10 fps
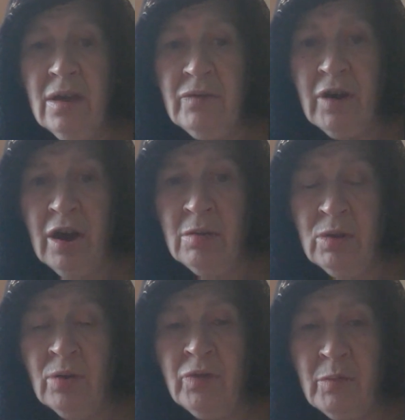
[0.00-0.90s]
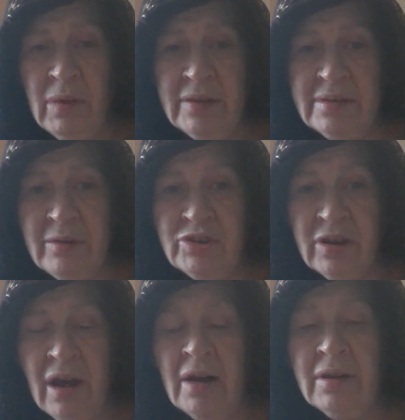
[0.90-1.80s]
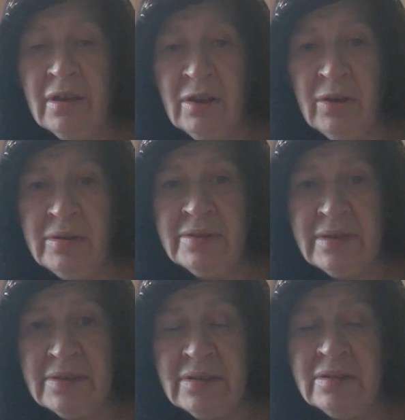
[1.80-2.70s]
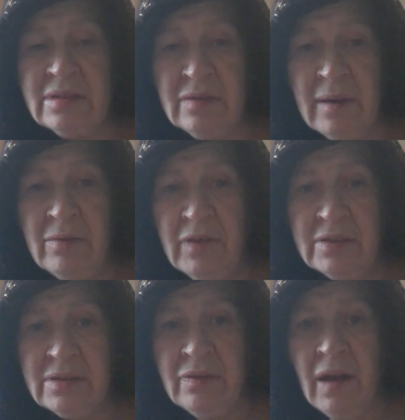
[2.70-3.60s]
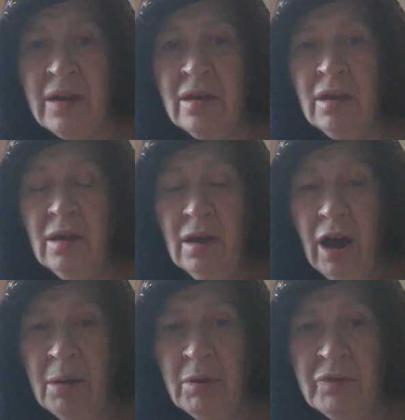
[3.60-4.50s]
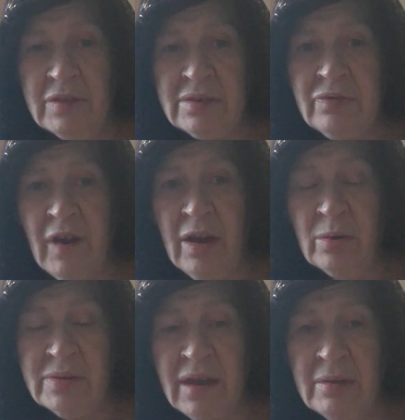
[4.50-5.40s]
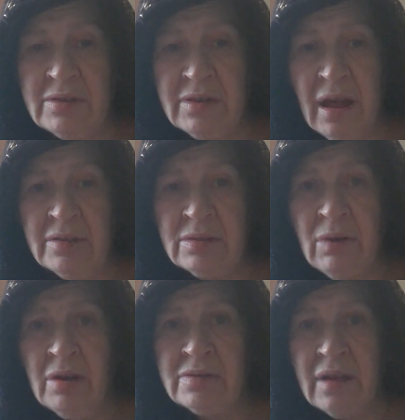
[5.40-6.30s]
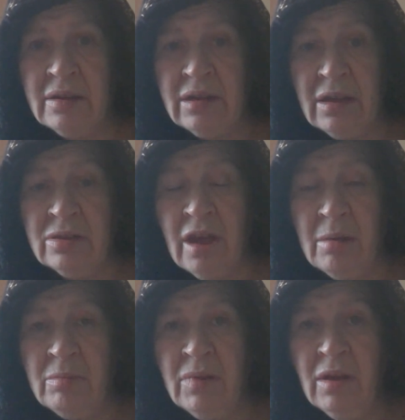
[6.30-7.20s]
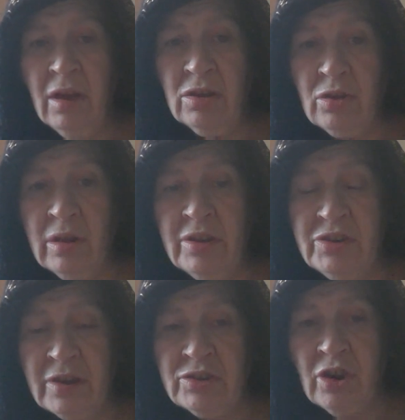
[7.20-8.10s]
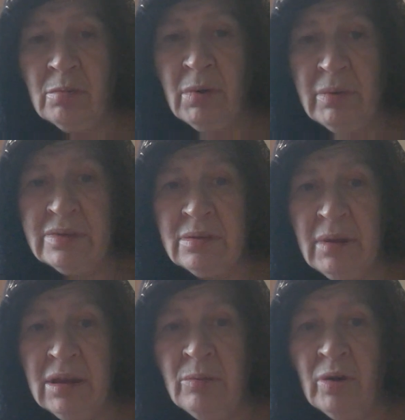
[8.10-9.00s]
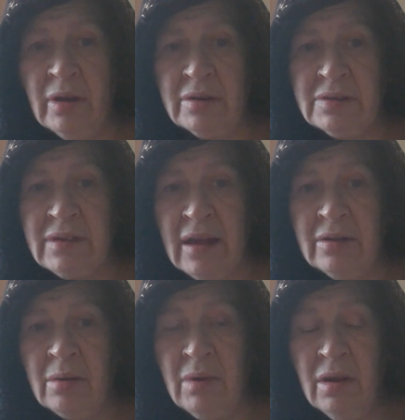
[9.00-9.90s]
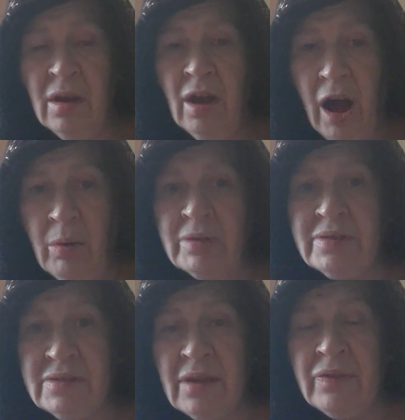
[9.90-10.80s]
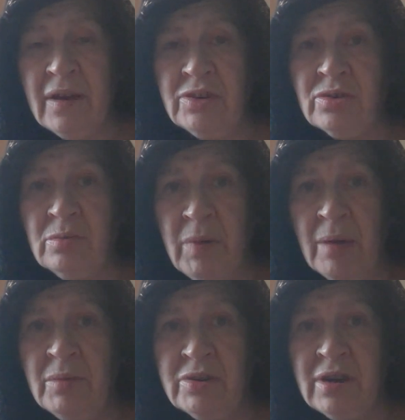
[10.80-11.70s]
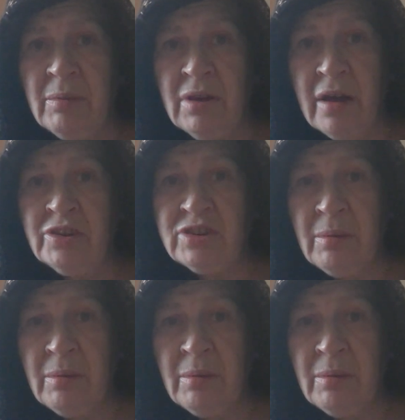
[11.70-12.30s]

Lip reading: for unlawful military jihad, including sisters if they were fit to fight. I'm not fit to fight or to go into the underworld and get knowledge and chop my wisdom anymore, you understand? I was a death angel, but I'm a Gemini,